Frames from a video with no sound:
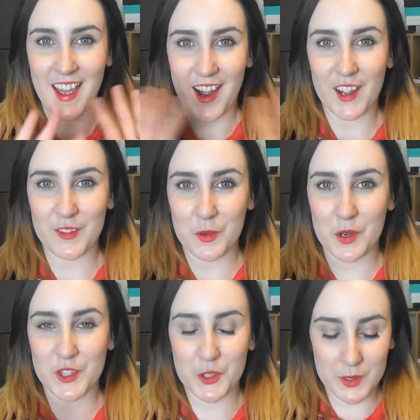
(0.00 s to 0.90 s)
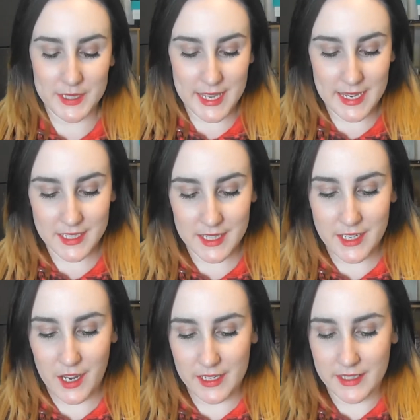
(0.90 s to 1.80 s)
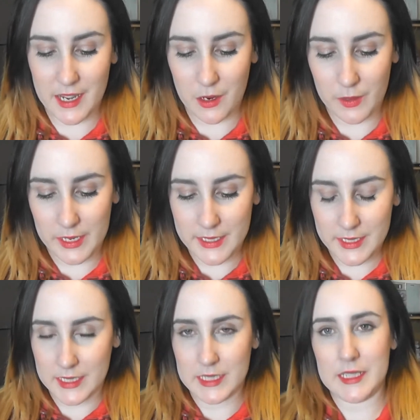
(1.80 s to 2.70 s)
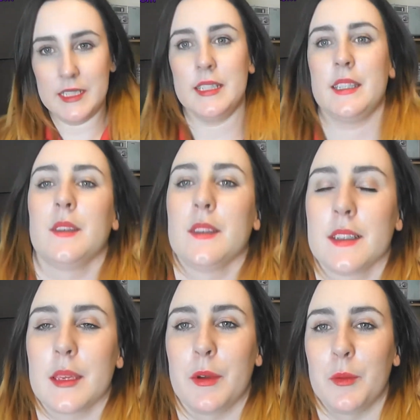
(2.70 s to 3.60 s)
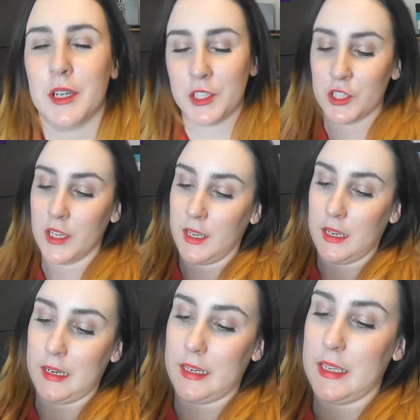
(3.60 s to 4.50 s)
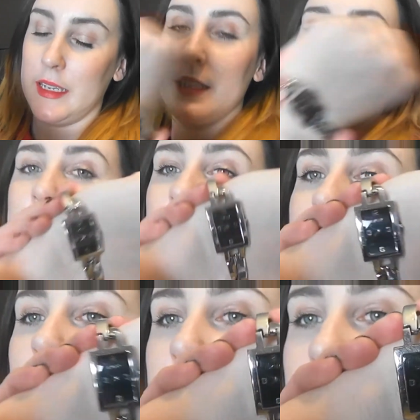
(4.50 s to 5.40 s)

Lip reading: Hi everyone, so it's the end of the night now. It is, look at my watch, it is kind of 10